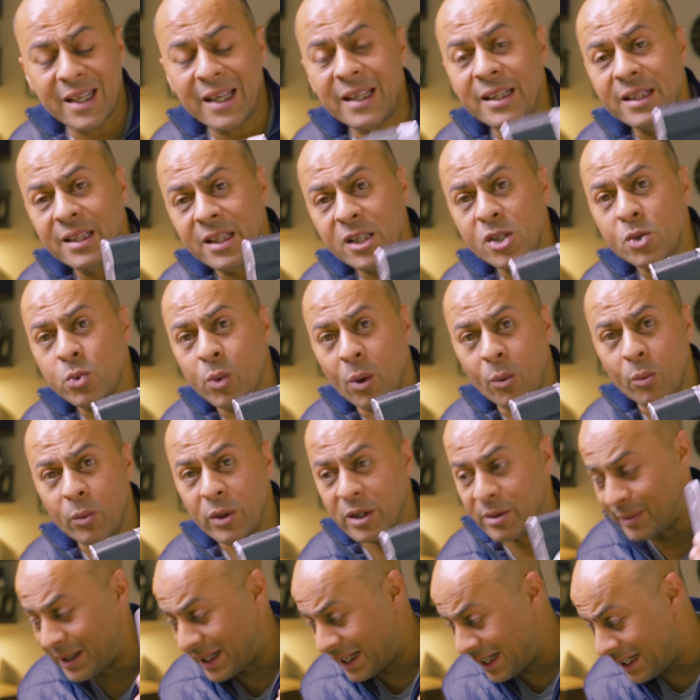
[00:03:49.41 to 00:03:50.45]
take this one
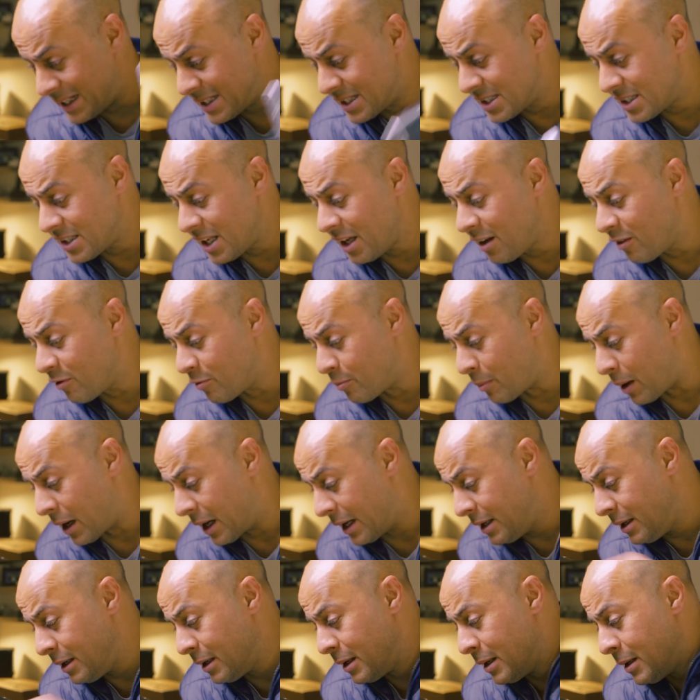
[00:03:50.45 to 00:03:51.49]
with me instead of
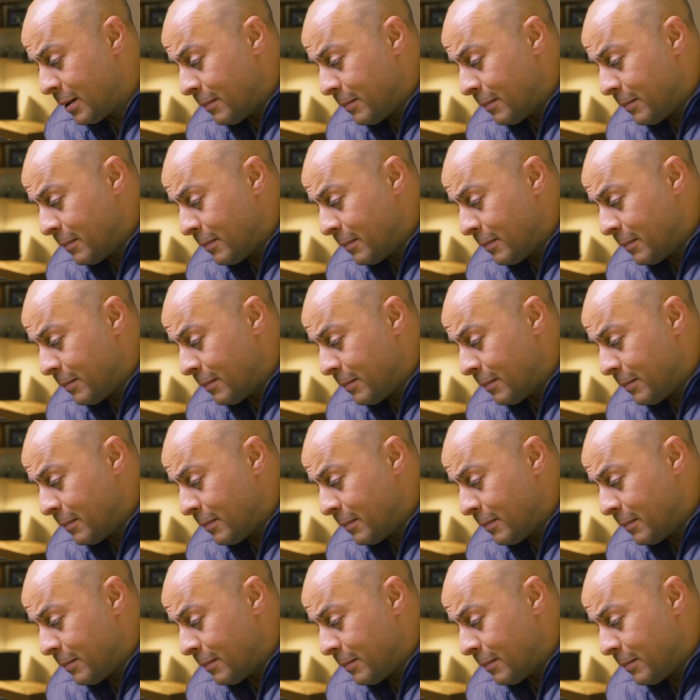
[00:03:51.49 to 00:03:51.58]
my